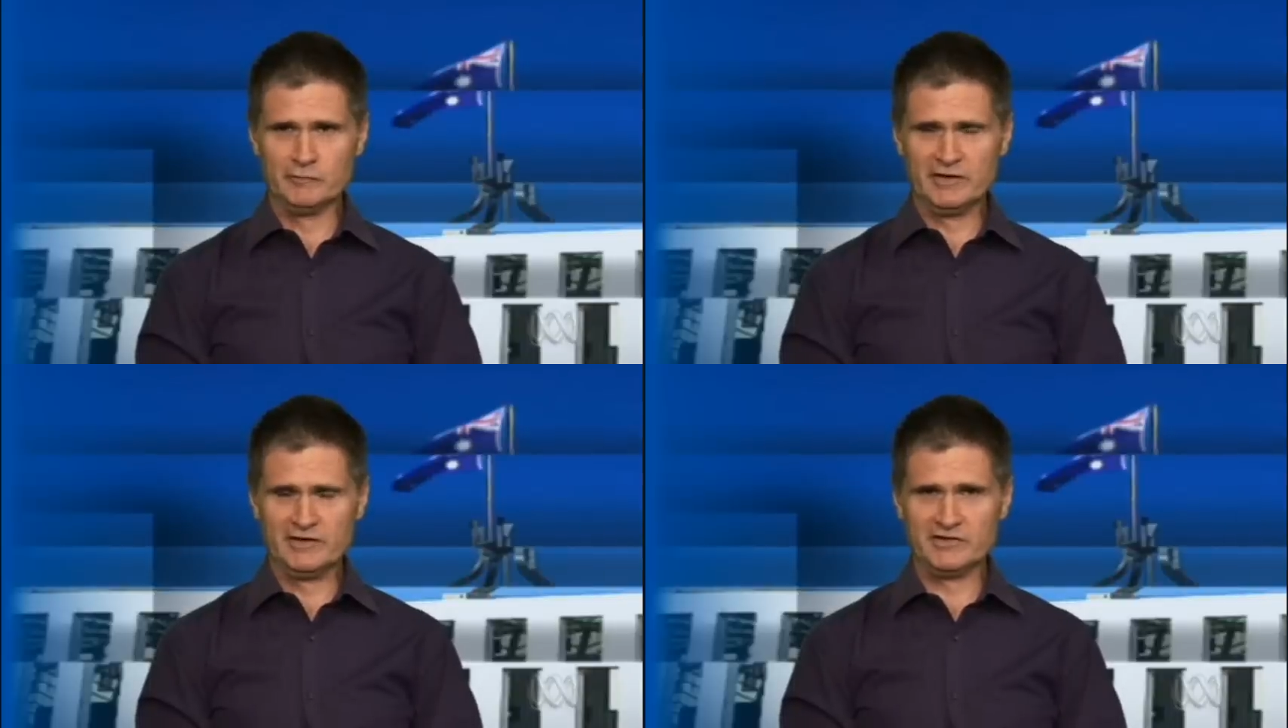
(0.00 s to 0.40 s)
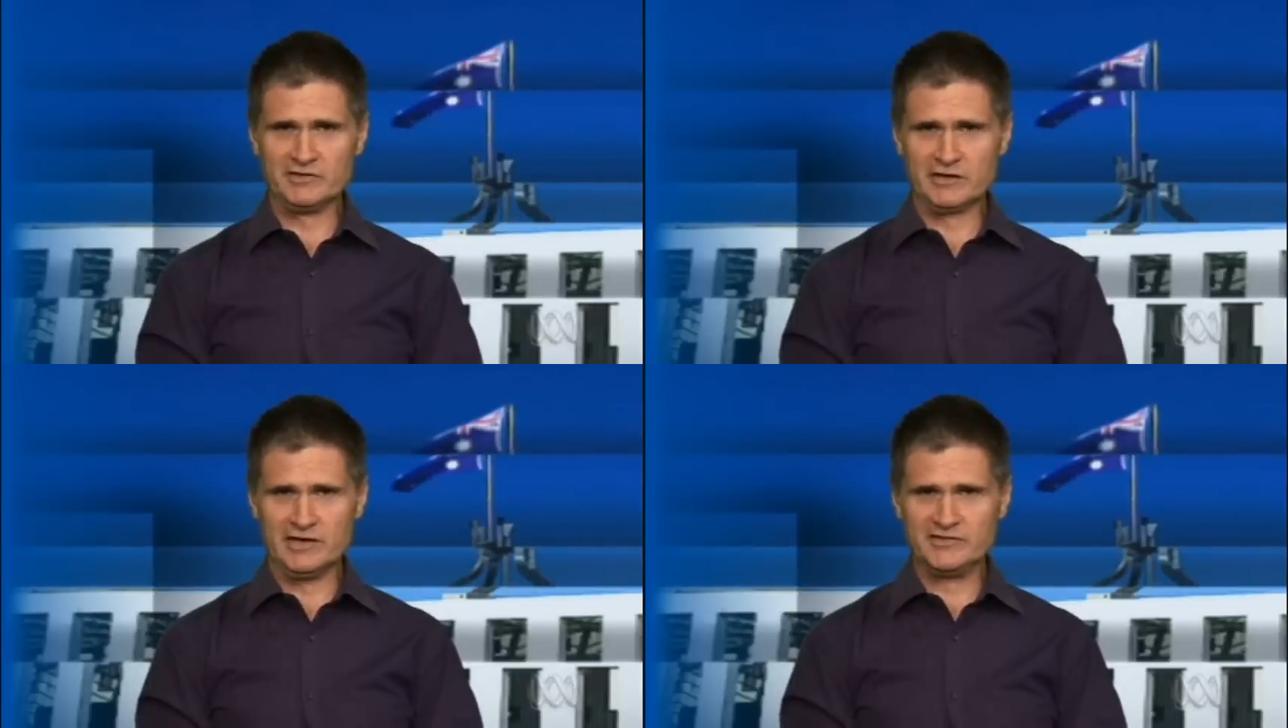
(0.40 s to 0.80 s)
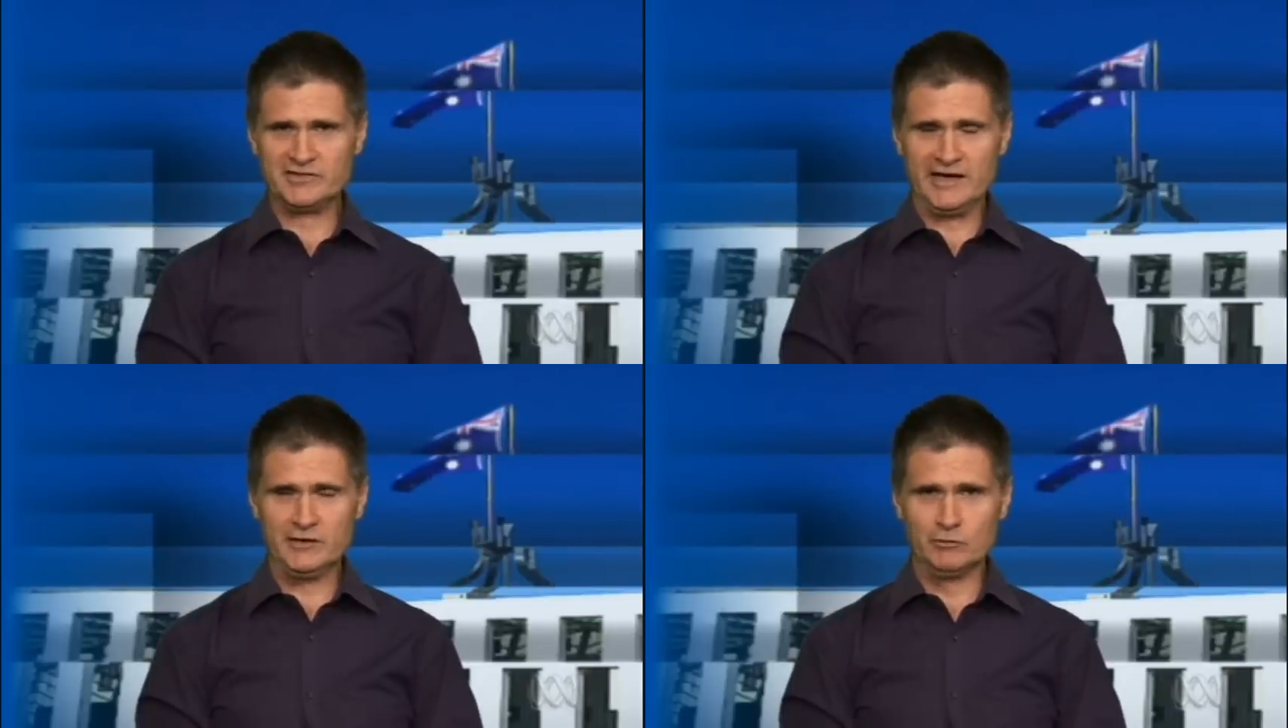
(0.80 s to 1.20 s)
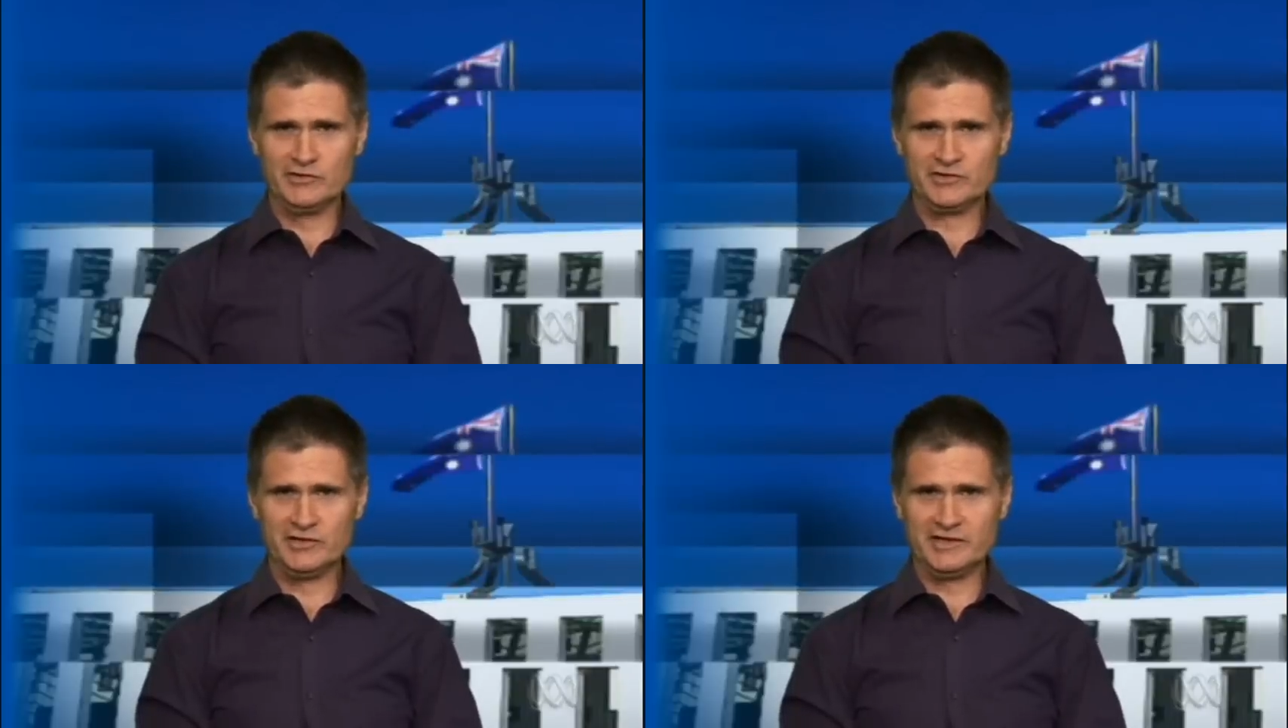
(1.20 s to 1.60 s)
I mean, this entire scandal we're
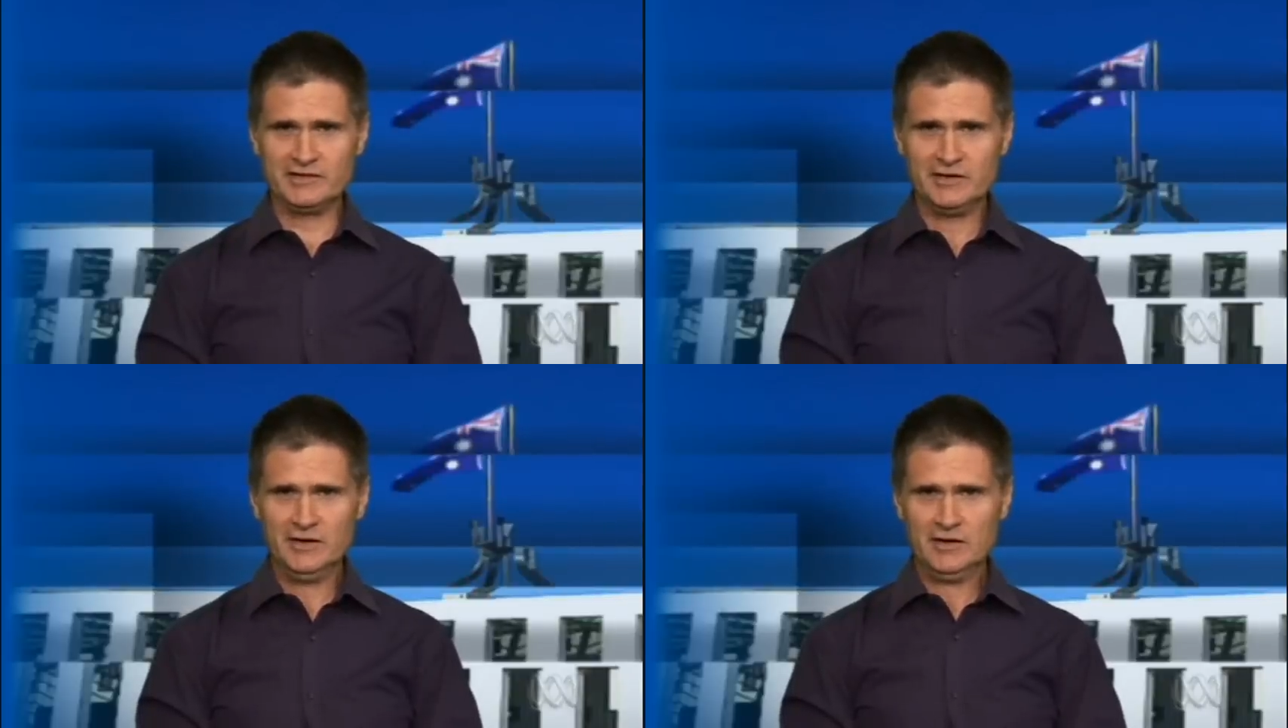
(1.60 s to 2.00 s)
seeing